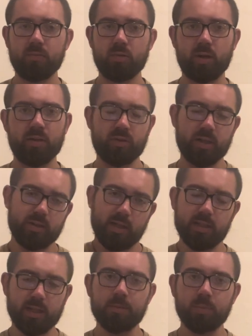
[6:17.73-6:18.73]
quite frankly,
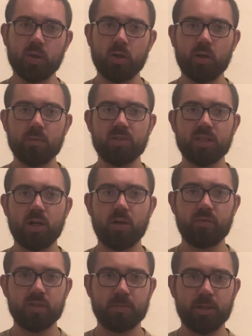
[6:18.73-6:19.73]
I think put on
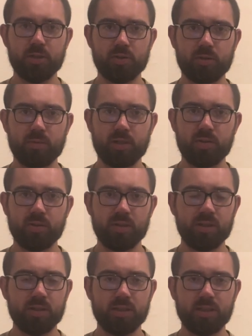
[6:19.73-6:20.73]
himself, especially when you
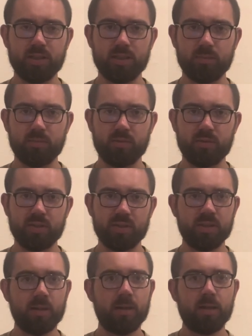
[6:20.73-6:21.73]
see some of his